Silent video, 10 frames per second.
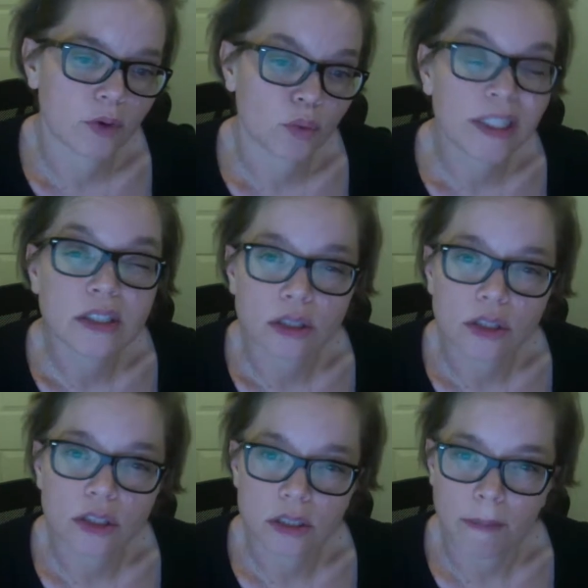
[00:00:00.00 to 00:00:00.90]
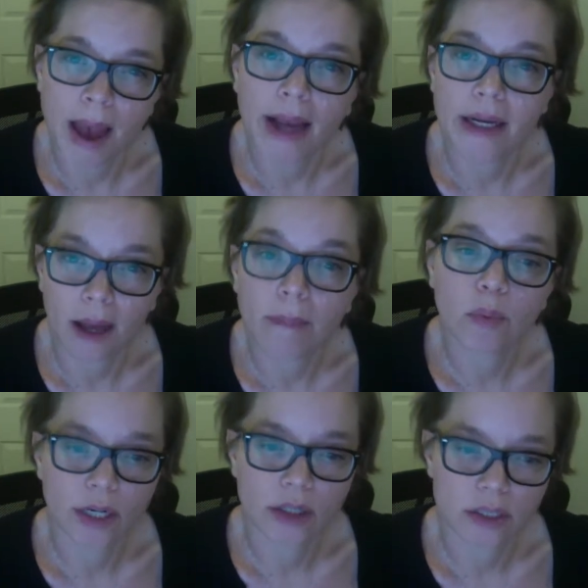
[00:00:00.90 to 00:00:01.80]
research to back it up,
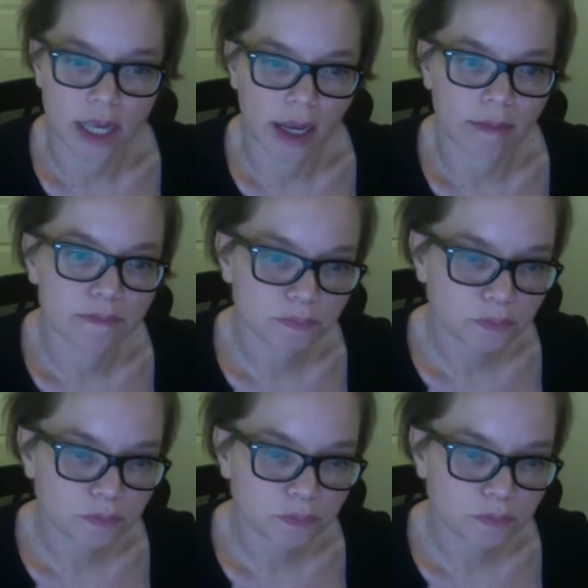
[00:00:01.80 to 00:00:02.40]
what you're saying.